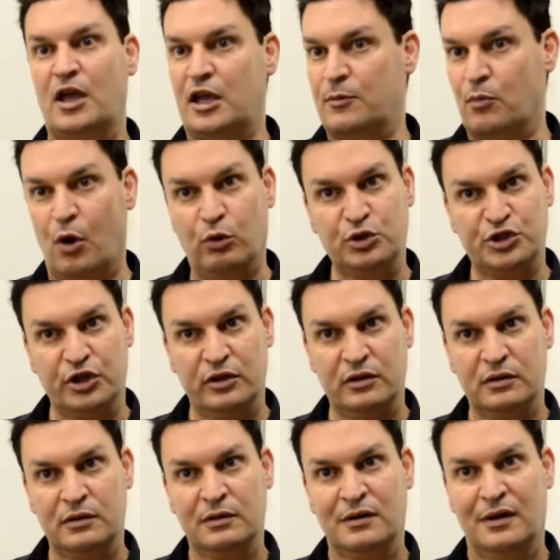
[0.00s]

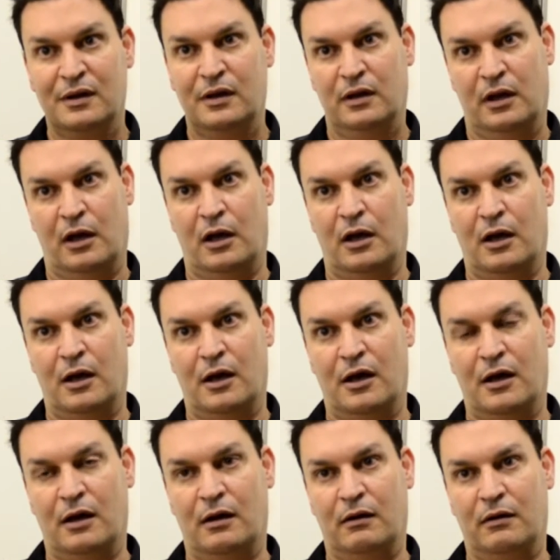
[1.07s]
emotion,
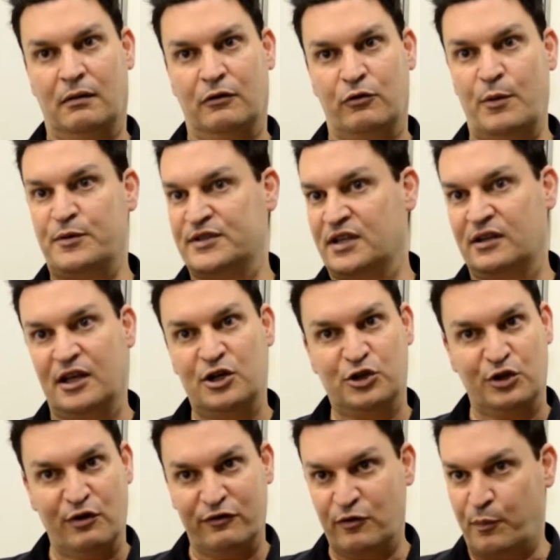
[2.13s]

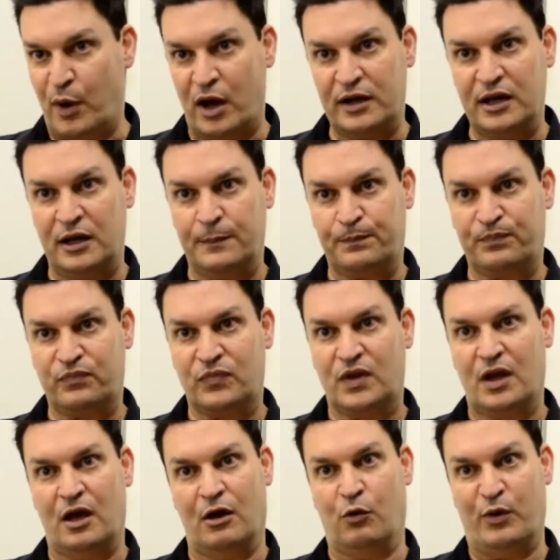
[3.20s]
representation of the body
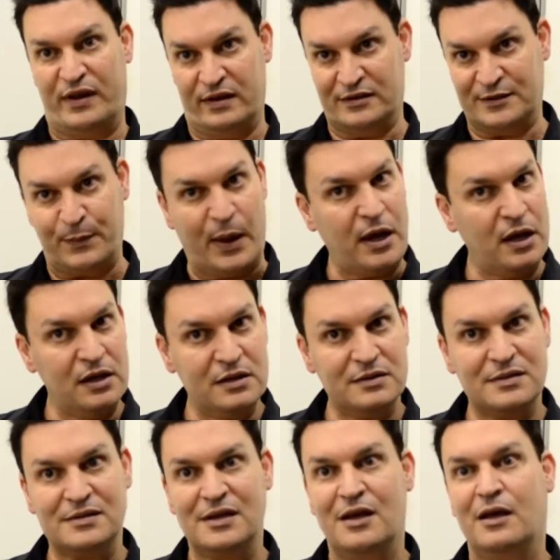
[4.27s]
within
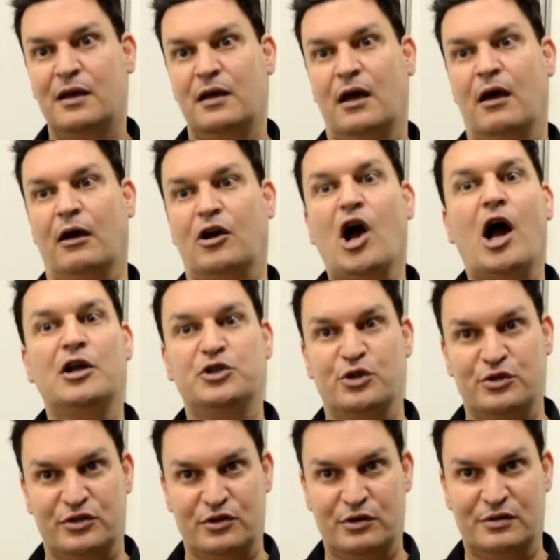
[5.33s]
space,
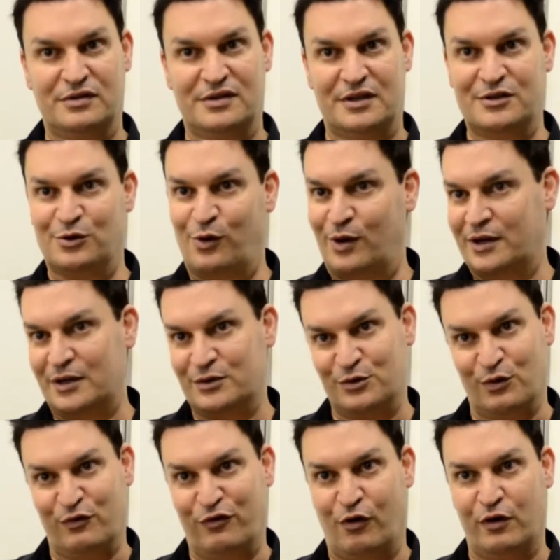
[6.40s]
consciousness, and so on and
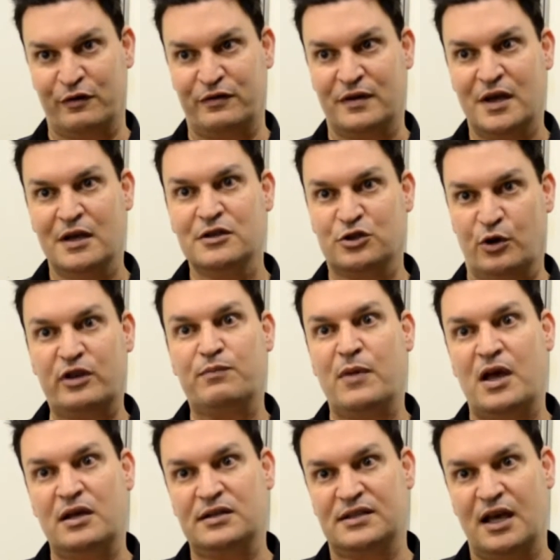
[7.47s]
so forth. So it
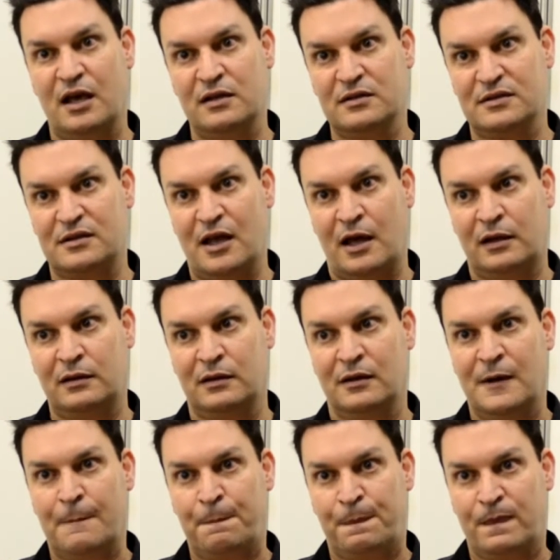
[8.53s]
makes sense that
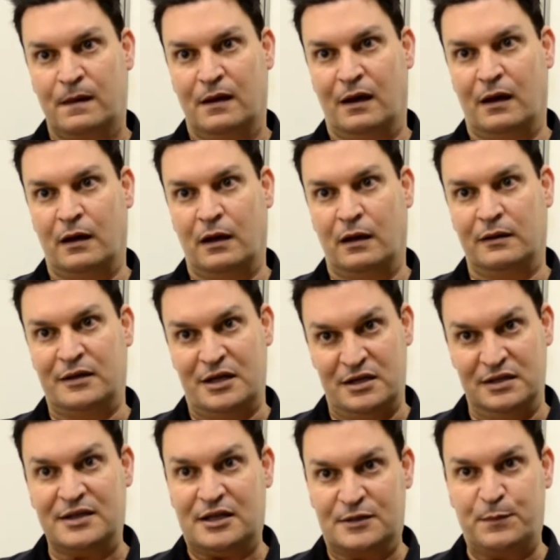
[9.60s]

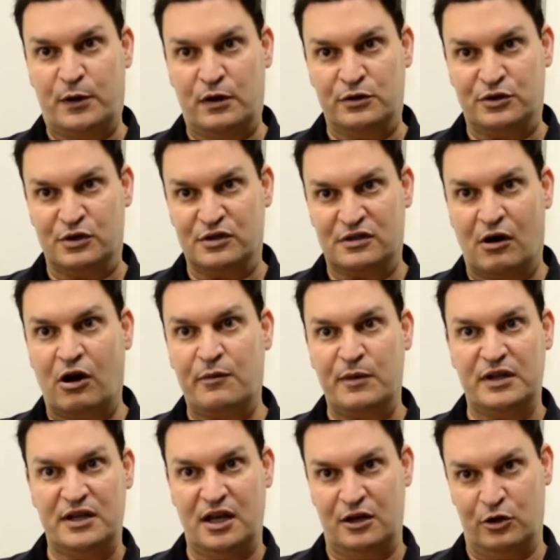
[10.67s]
these experiences are
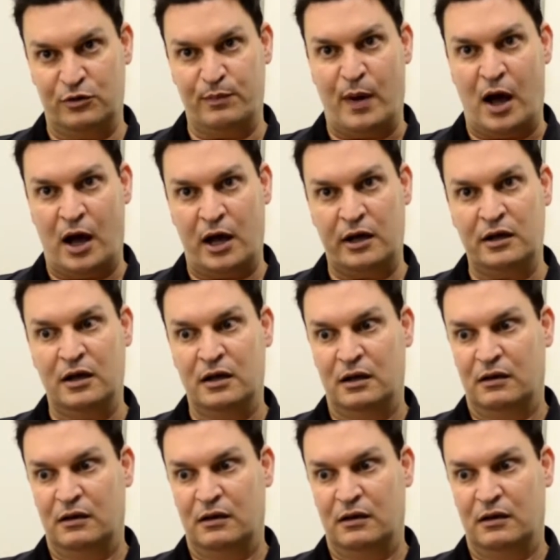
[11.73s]
mediated by